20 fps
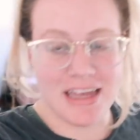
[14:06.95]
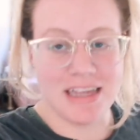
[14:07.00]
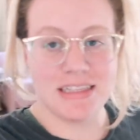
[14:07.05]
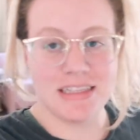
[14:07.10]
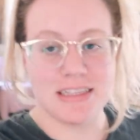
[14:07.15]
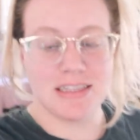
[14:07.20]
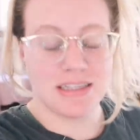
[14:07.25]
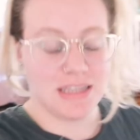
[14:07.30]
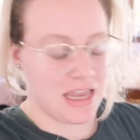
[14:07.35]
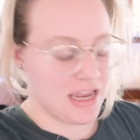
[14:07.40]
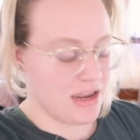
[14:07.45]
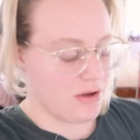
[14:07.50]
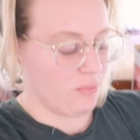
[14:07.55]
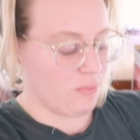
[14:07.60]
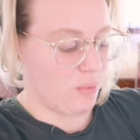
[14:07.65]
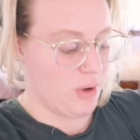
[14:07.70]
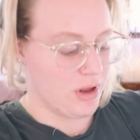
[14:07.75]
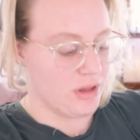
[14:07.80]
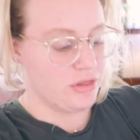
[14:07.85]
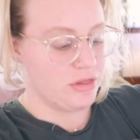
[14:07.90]
It's like
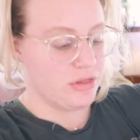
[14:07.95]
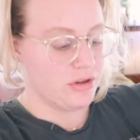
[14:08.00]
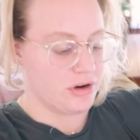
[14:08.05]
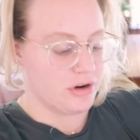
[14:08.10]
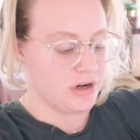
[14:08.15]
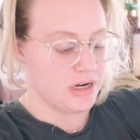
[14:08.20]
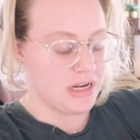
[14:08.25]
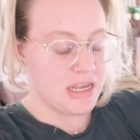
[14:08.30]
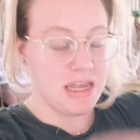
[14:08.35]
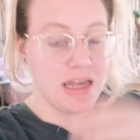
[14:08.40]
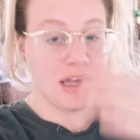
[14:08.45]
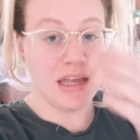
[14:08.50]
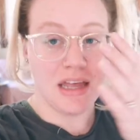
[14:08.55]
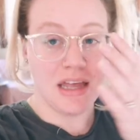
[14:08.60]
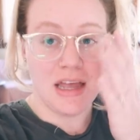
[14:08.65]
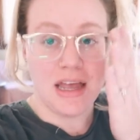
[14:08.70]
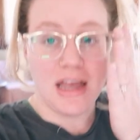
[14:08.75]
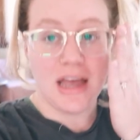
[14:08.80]
1:30.